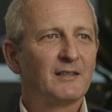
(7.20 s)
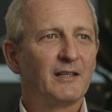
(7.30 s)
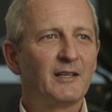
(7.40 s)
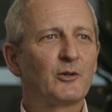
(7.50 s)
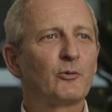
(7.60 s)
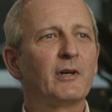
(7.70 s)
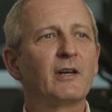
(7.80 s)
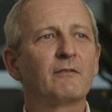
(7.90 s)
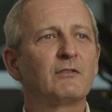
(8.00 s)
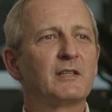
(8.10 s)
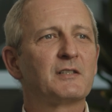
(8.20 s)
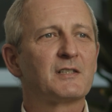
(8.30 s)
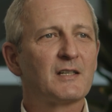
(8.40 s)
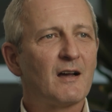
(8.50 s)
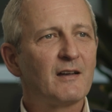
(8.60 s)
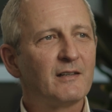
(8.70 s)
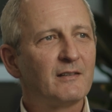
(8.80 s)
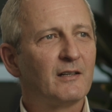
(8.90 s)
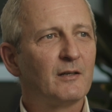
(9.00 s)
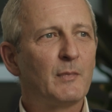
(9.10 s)
They creatively
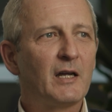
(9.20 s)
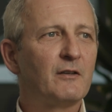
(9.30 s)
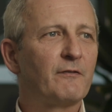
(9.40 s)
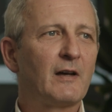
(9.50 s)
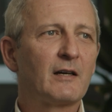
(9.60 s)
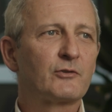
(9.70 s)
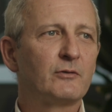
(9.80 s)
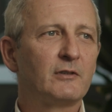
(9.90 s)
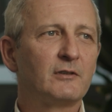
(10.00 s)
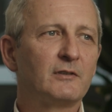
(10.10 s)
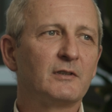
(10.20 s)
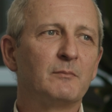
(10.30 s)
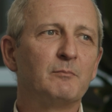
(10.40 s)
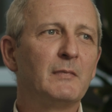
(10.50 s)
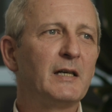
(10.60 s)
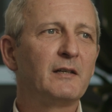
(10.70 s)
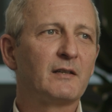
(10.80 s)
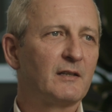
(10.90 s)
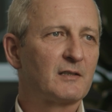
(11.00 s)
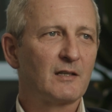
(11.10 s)
design and manufacture the many
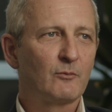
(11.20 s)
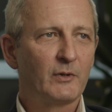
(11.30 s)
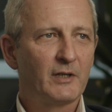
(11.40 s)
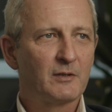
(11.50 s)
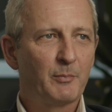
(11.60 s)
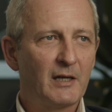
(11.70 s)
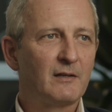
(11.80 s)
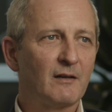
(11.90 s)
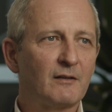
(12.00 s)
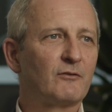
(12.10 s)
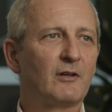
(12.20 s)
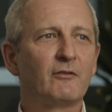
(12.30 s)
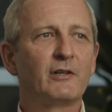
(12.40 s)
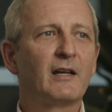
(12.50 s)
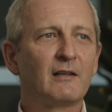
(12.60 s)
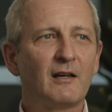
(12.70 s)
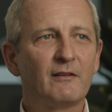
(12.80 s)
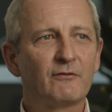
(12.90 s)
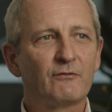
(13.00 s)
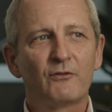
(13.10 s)
things that we depend on for everyday
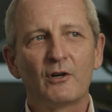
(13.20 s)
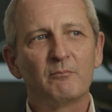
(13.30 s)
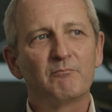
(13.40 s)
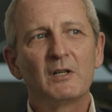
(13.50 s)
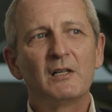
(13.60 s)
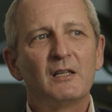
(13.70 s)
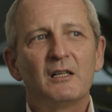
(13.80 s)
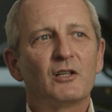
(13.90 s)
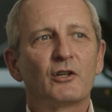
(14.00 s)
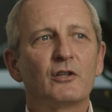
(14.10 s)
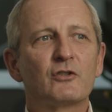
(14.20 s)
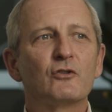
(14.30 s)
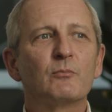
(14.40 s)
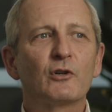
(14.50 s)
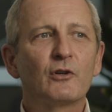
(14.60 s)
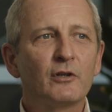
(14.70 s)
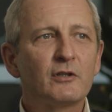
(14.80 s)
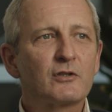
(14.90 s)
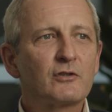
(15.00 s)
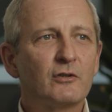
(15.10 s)
life, from consumer
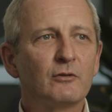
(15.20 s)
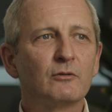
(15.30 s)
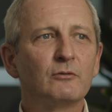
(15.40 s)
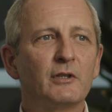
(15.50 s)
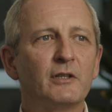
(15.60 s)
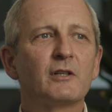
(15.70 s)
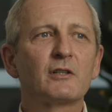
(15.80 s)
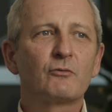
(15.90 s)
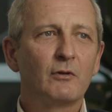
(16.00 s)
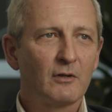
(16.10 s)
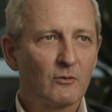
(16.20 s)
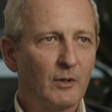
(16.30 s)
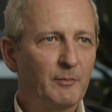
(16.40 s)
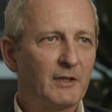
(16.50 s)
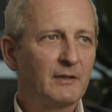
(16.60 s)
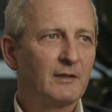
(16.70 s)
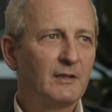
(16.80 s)
goods to industrial equipment.